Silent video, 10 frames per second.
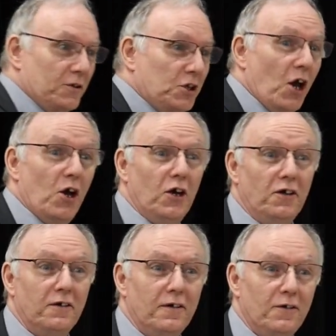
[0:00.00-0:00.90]

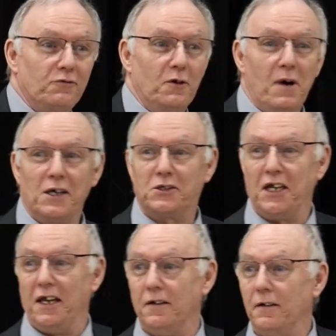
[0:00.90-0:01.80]
Turn from our
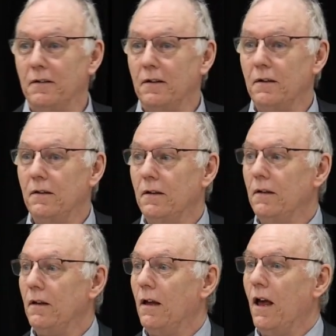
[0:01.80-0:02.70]
sin.
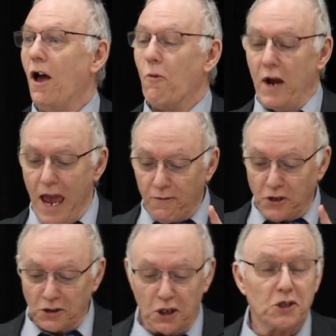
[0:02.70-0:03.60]
We have
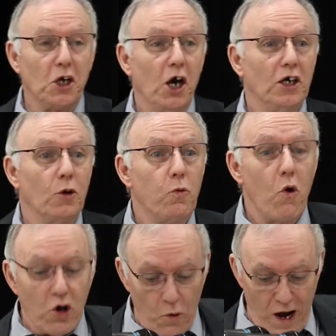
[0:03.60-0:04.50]
got to turn and
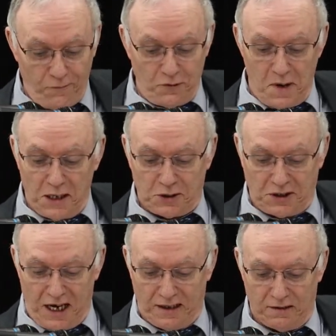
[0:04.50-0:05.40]
walk away from our
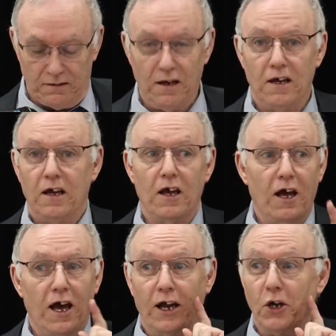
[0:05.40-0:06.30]
sin.
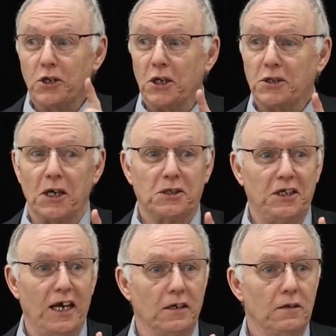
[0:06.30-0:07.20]
And not just our
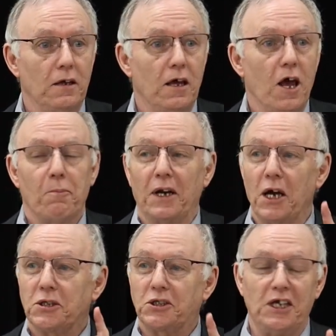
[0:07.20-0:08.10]
sin, but
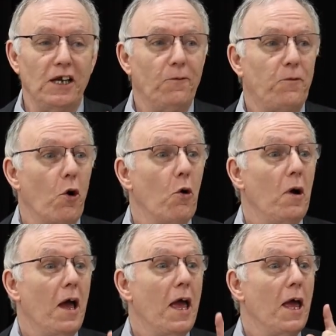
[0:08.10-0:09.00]
our
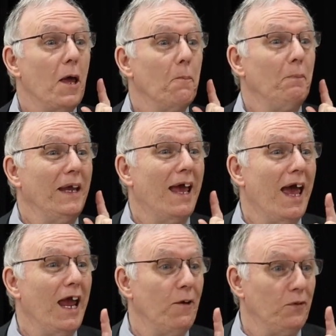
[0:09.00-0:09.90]
sinful
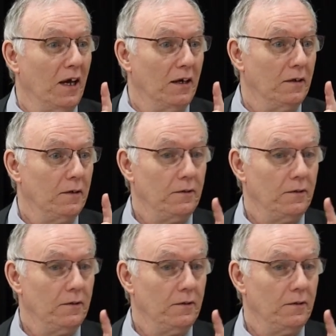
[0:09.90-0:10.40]
behavior.